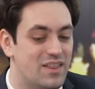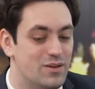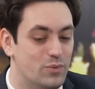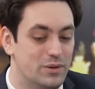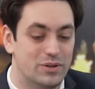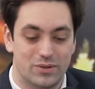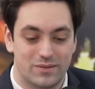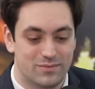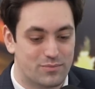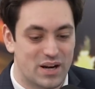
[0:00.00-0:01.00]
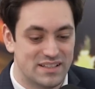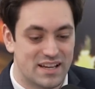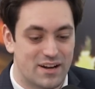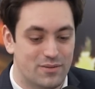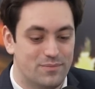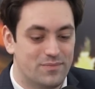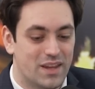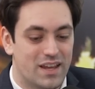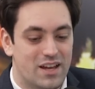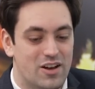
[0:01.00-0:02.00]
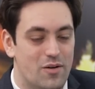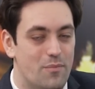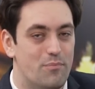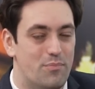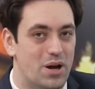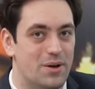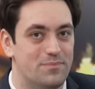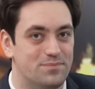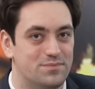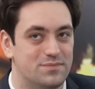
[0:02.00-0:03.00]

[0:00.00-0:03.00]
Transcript: that we will break down. But